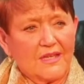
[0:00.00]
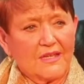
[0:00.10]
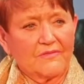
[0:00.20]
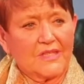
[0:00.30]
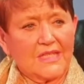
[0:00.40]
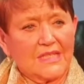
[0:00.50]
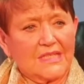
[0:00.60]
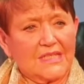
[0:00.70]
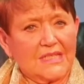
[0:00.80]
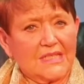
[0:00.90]
of the
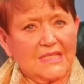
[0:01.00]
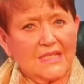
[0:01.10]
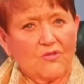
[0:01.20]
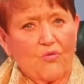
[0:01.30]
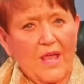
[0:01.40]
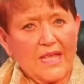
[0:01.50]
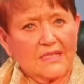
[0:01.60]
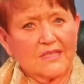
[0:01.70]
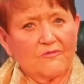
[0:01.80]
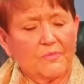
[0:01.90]
existing
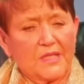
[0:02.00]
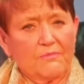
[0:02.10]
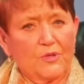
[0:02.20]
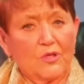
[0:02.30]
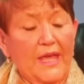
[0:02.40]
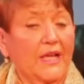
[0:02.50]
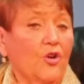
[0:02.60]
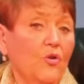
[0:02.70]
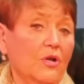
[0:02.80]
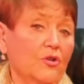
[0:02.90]
ranks of people a
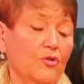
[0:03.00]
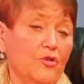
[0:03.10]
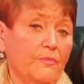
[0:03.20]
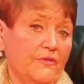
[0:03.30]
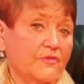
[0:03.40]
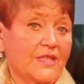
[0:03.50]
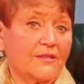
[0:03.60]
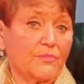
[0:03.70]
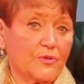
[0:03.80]
core group of 10%,